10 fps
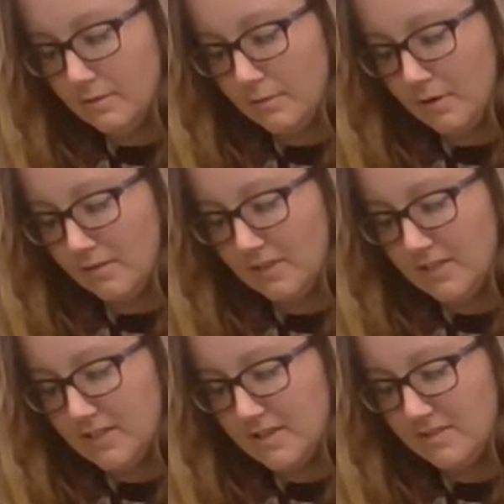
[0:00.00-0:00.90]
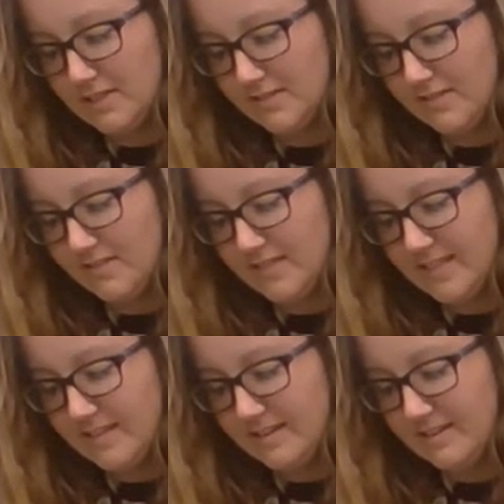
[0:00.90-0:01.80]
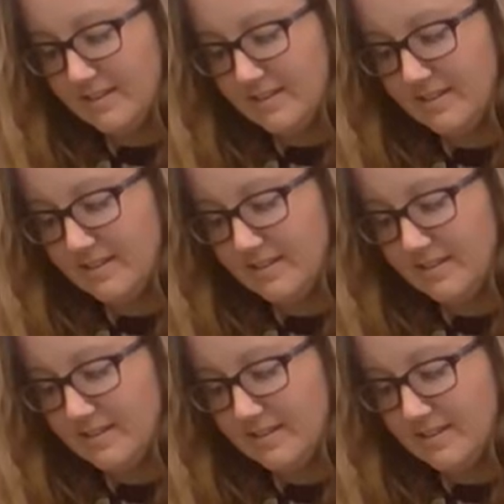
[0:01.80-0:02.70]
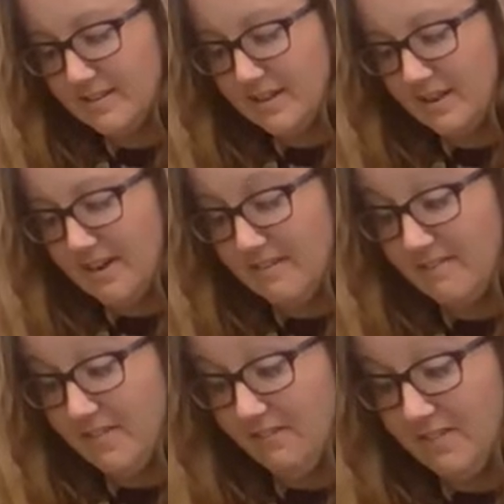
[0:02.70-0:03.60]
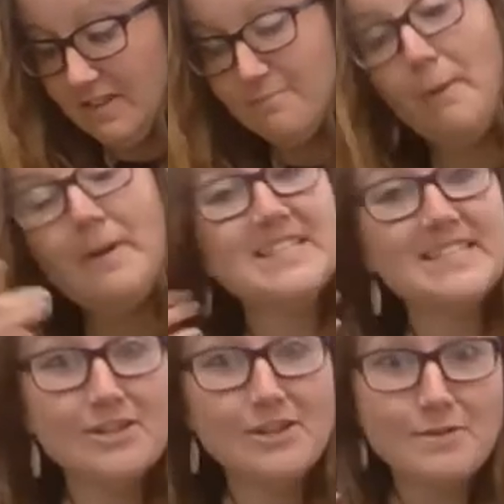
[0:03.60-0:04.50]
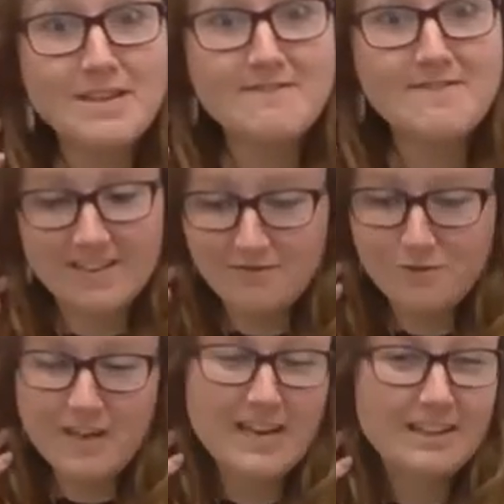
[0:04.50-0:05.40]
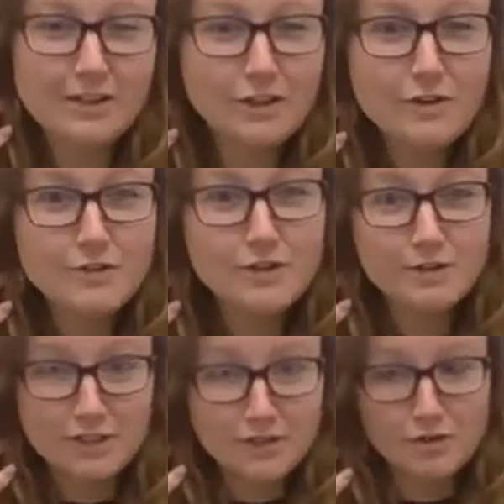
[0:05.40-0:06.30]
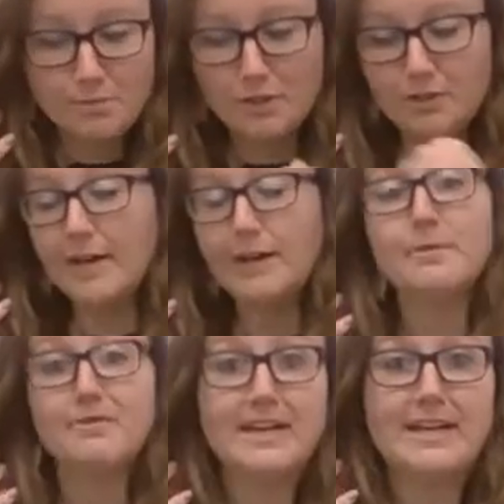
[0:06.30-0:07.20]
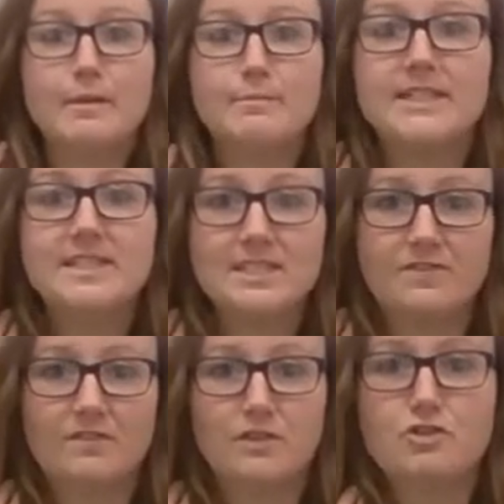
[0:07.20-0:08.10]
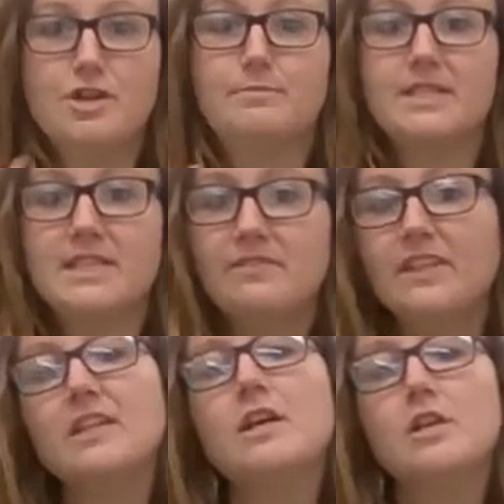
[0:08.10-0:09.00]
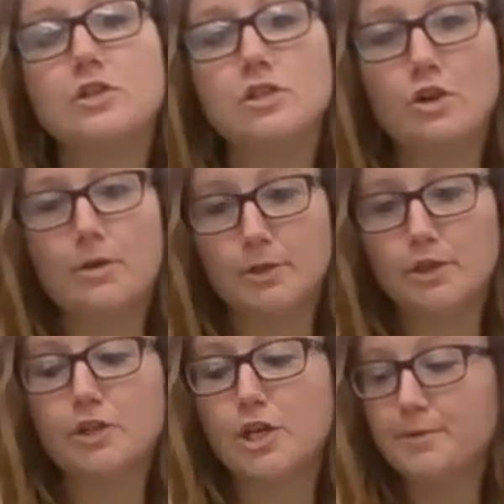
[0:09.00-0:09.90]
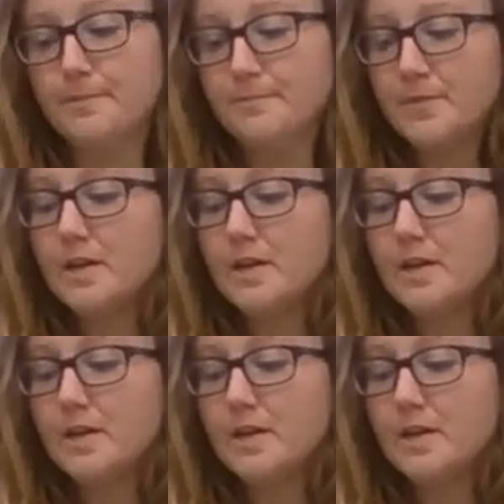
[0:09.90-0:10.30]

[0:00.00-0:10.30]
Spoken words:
I'm going really slow because I'm almost there. All right, 50.0 even. If you get a little over, you can scoop a little out, but right now mine says 50 grams even, so I'm good to go.